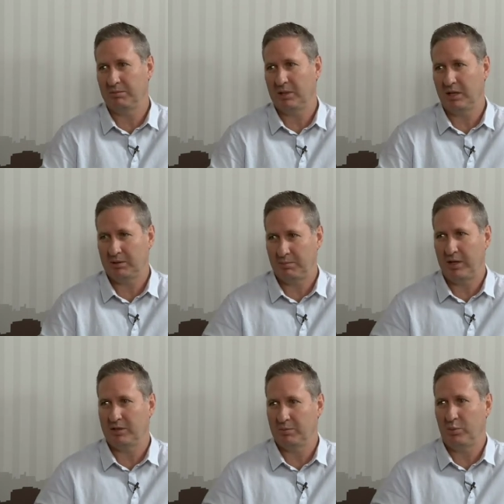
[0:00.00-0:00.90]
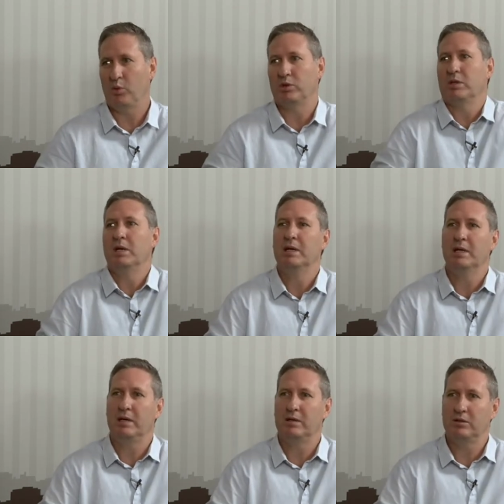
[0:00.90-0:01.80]
taxpayer support
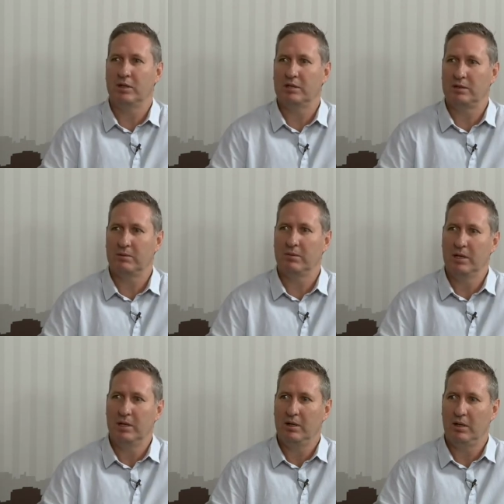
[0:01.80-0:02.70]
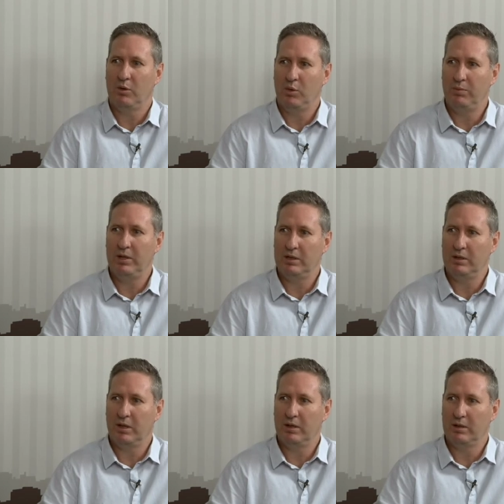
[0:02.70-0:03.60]
into Eskom, you know, would be,
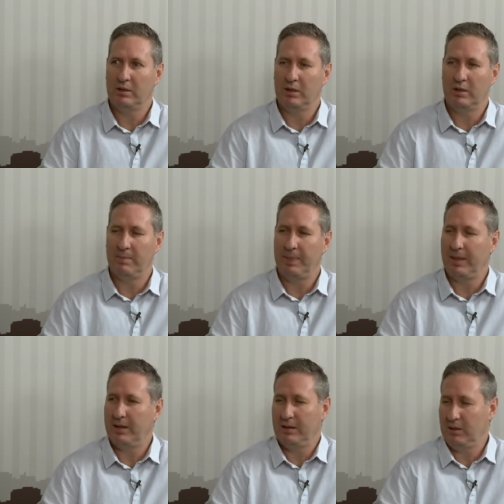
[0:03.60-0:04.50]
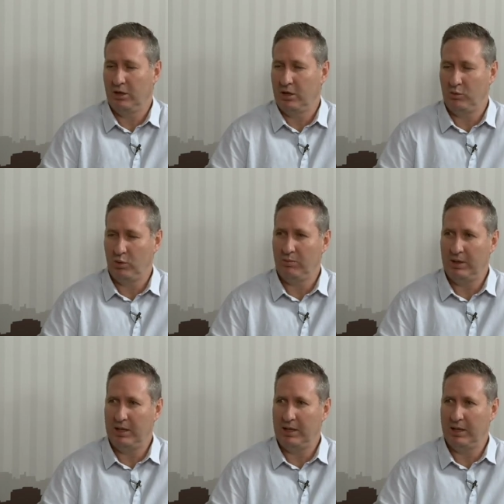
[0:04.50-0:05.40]
you know, it would
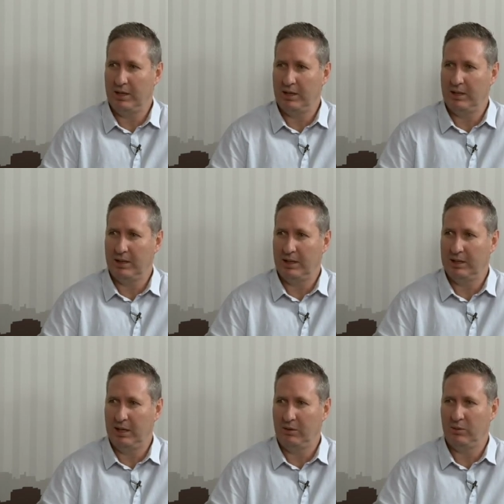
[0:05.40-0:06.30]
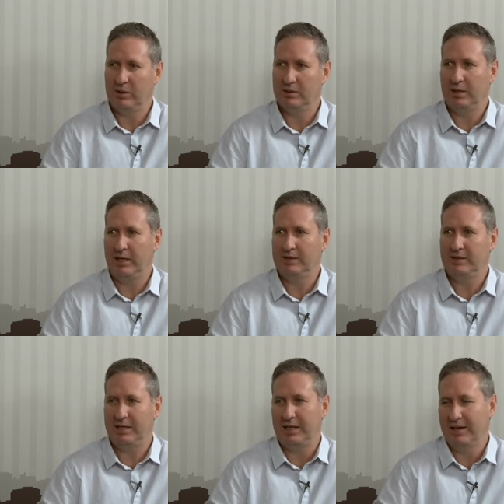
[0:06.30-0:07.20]
be a delinquent
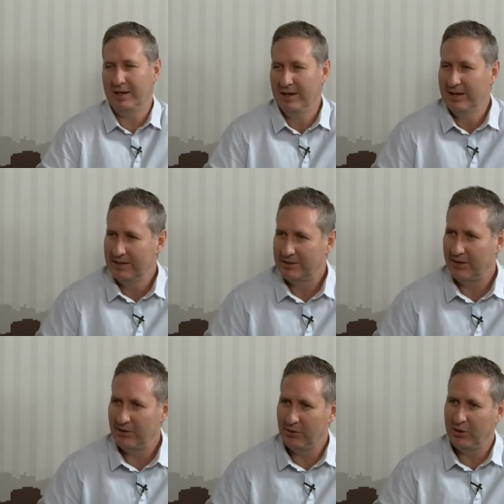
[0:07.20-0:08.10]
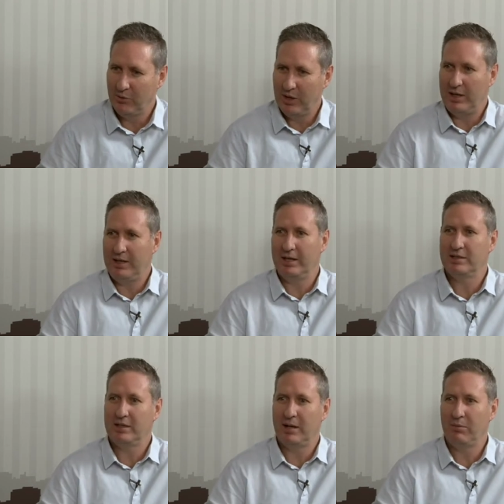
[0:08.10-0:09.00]
entity. So really
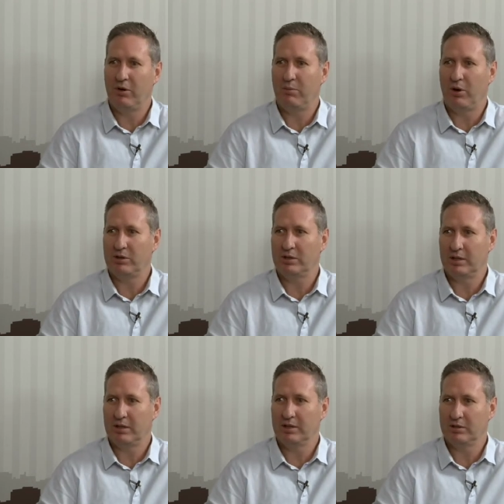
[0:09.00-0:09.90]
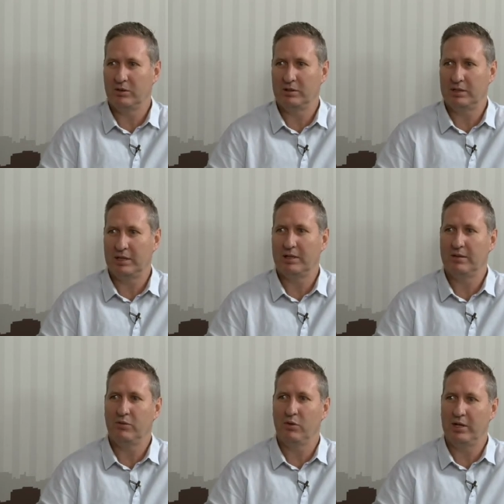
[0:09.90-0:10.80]
there's a number of boxes that this could tick
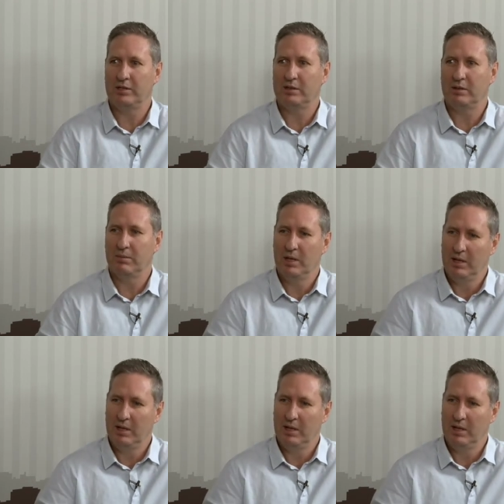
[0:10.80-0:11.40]
for Eskom